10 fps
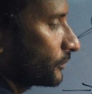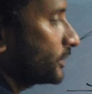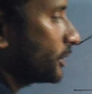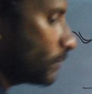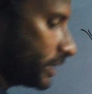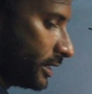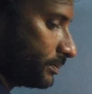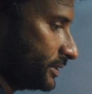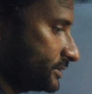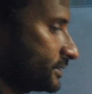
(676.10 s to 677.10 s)
Then what
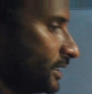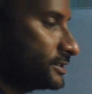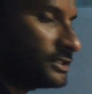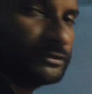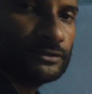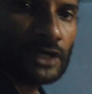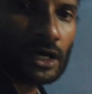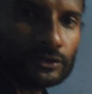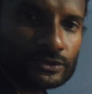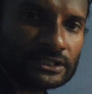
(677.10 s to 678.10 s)
happens? See, we
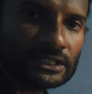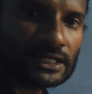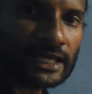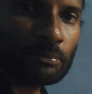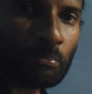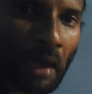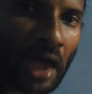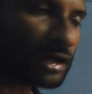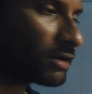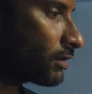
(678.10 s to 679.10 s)
are using it like a
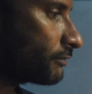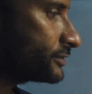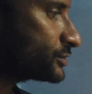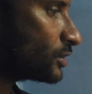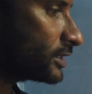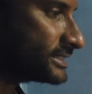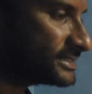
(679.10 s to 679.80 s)
paragraph. It's not a